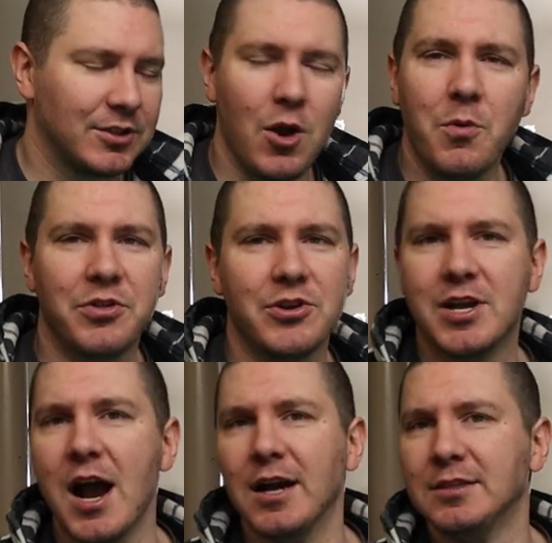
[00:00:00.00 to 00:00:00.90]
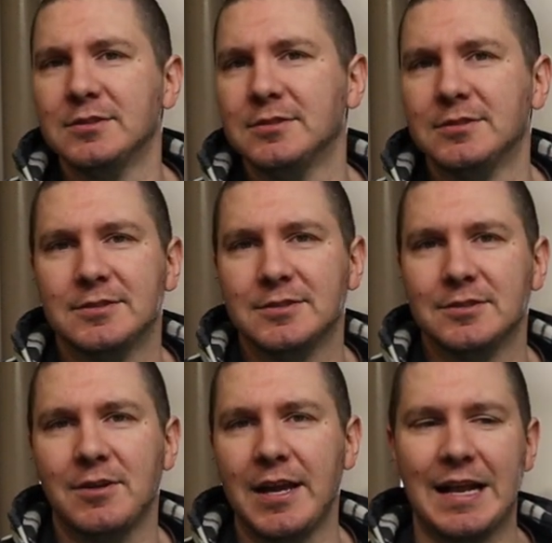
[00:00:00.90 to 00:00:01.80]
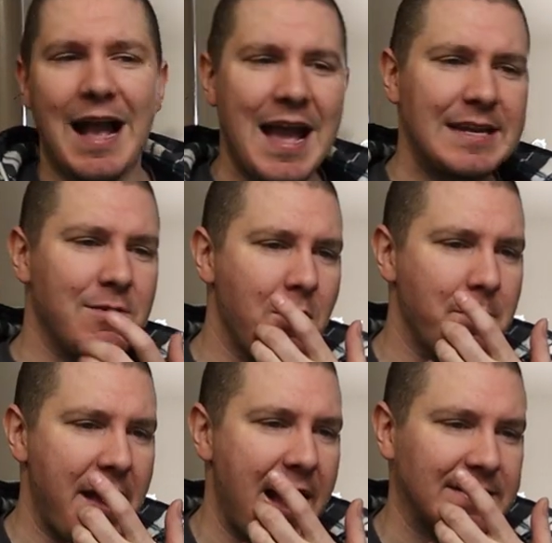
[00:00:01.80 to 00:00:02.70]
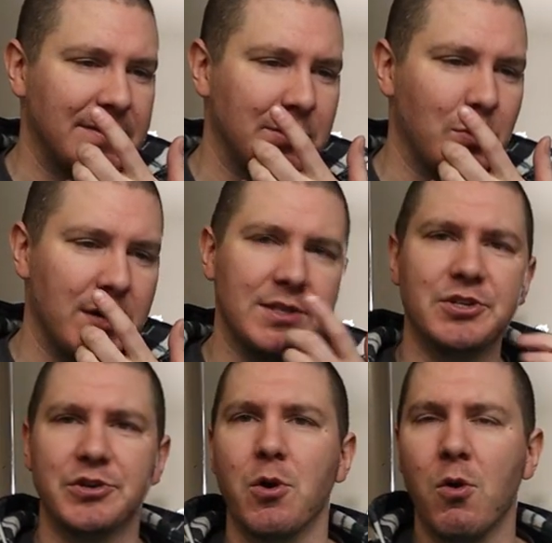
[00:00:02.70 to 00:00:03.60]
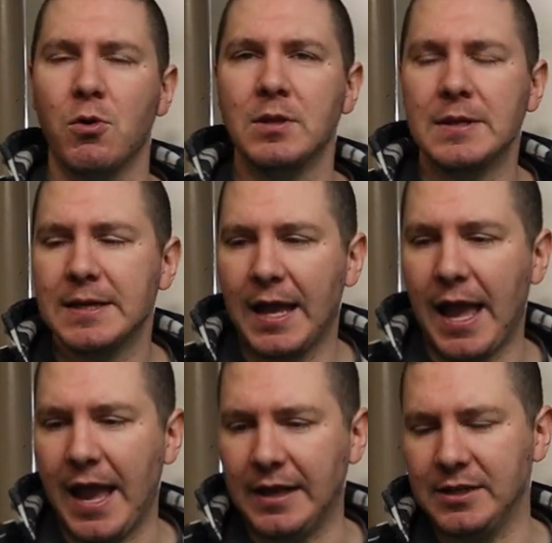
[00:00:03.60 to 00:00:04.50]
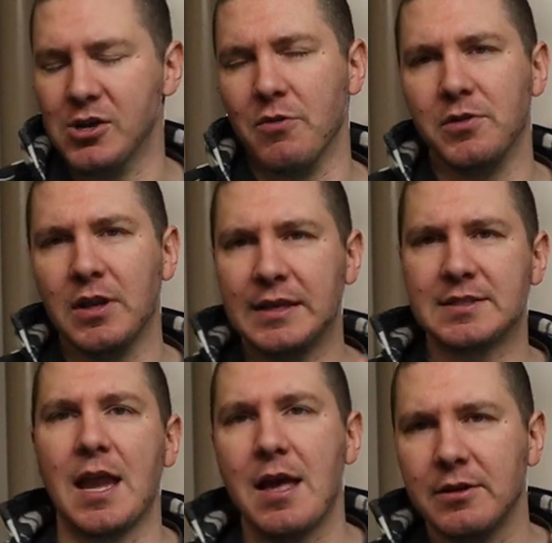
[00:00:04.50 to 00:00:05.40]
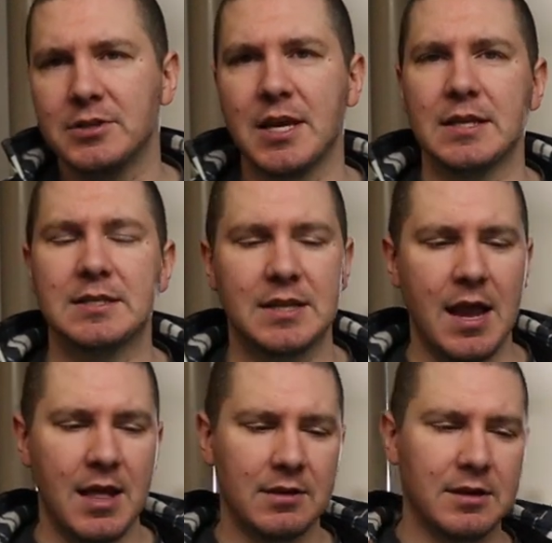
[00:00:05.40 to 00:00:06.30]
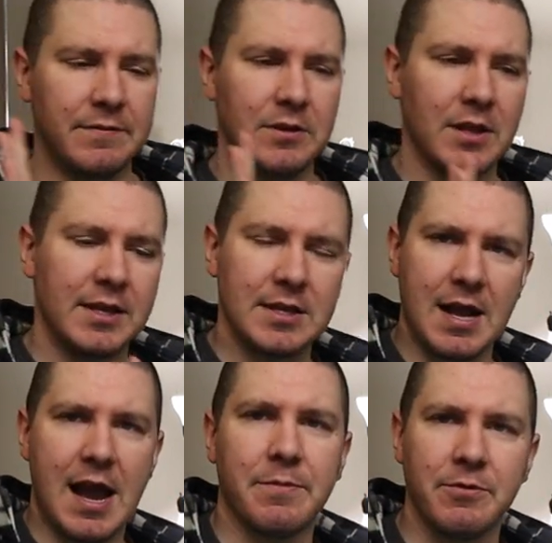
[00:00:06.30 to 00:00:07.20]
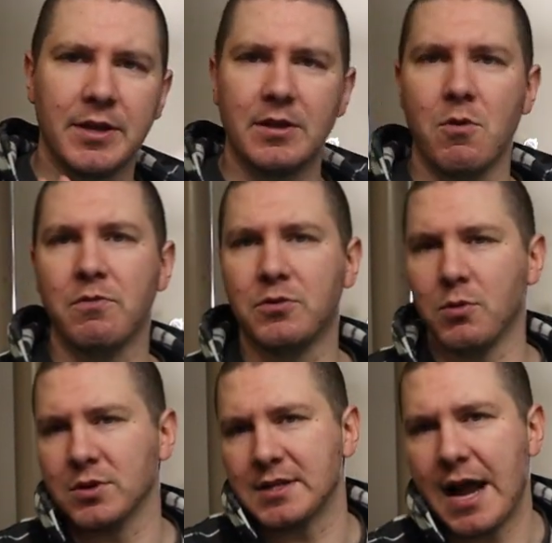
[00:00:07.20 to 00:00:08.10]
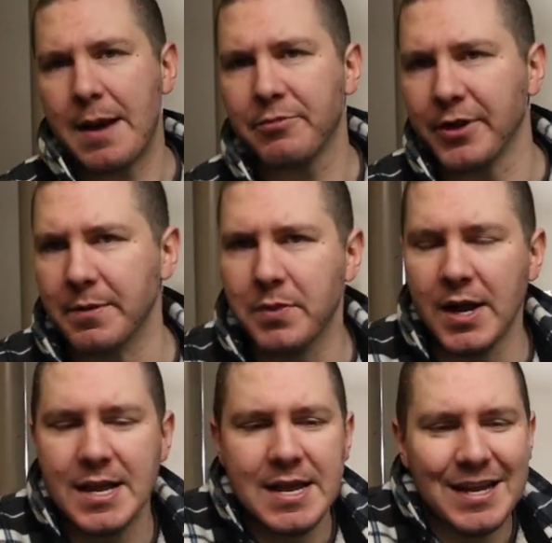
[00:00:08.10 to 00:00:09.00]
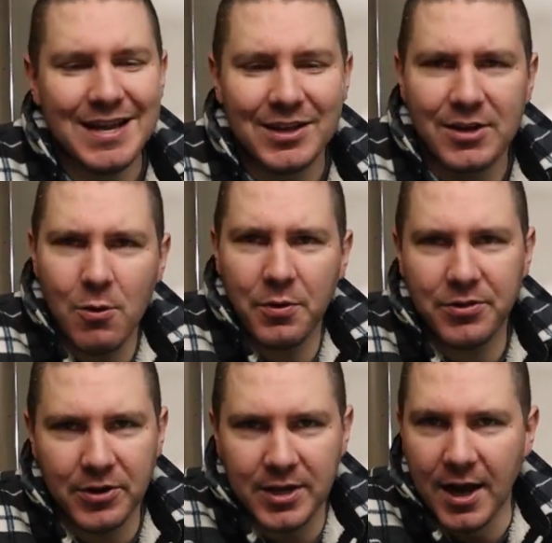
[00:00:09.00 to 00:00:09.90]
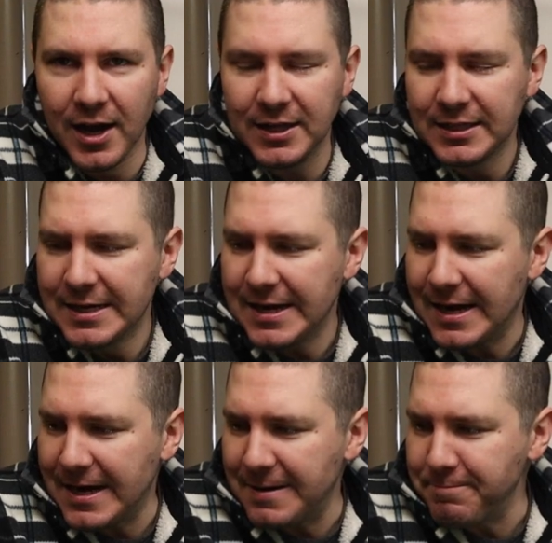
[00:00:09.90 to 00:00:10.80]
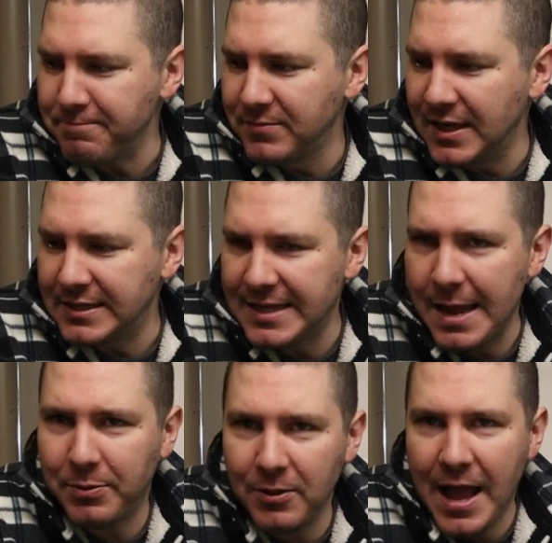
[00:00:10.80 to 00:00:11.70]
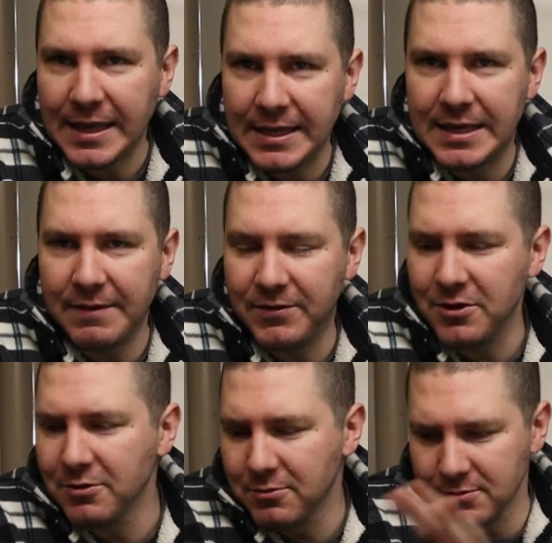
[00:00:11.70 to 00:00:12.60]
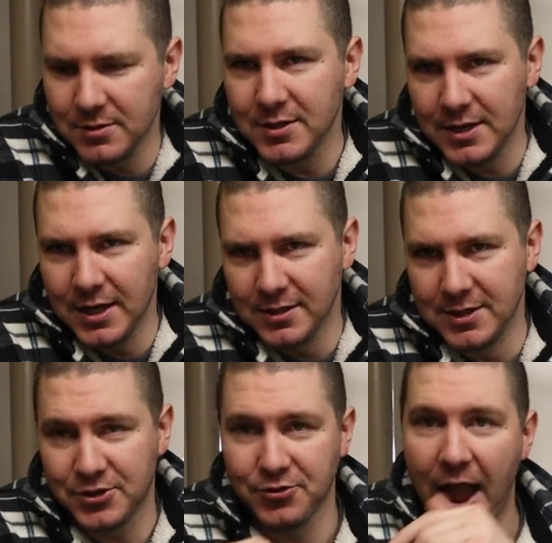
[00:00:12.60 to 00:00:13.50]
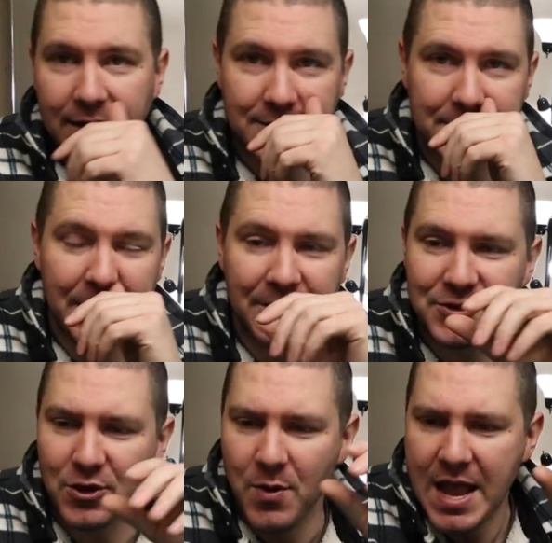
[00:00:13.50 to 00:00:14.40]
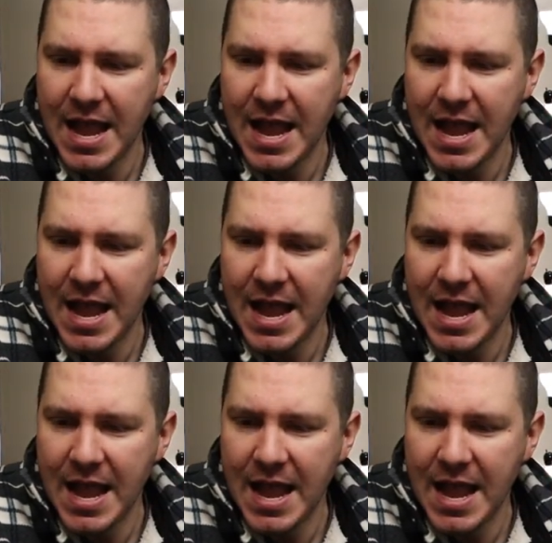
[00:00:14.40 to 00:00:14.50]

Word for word: go with your gut right? Kind of going back to what is your goal. And, you know, if you like scalers, get a scaler. If you like a comp rig, go towards a comp rig. But go with your gut. Um, the example I can give you is this Traxxas here. So